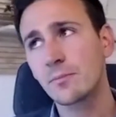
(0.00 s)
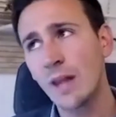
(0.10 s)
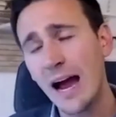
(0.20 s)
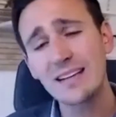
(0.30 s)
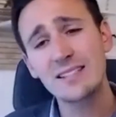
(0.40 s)

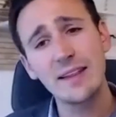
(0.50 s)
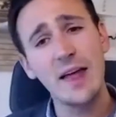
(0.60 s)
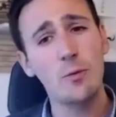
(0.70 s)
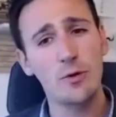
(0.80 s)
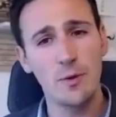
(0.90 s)
I say
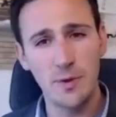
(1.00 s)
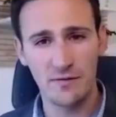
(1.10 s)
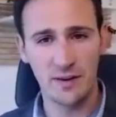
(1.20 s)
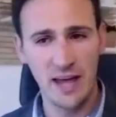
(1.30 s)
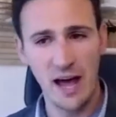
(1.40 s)
that with a bit
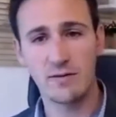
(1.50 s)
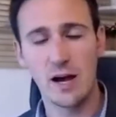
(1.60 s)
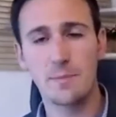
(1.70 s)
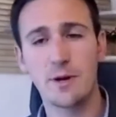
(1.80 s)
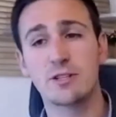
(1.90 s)
of a
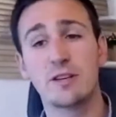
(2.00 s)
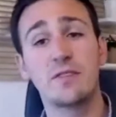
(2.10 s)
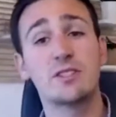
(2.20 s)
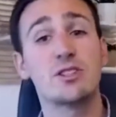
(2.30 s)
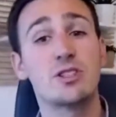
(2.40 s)
caveat, because if
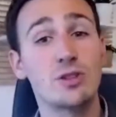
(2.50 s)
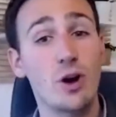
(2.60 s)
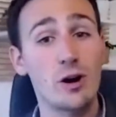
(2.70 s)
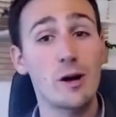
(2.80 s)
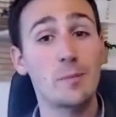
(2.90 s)
it's a
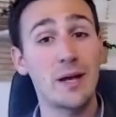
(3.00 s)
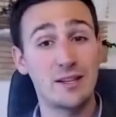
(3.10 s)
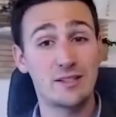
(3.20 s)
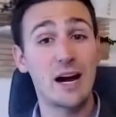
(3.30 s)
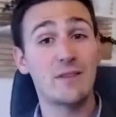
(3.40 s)
startup
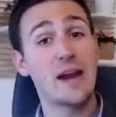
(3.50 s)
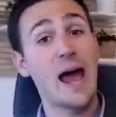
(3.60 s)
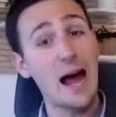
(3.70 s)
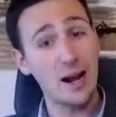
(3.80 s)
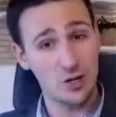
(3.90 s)
inside of an
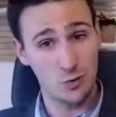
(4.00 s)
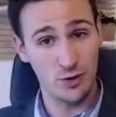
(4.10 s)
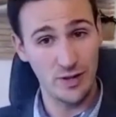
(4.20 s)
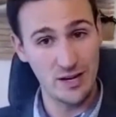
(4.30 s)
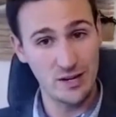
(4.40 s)

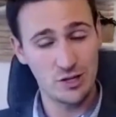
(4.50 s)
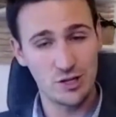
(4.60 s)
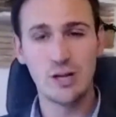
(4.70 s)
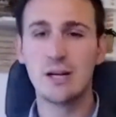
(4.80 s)
actual niche,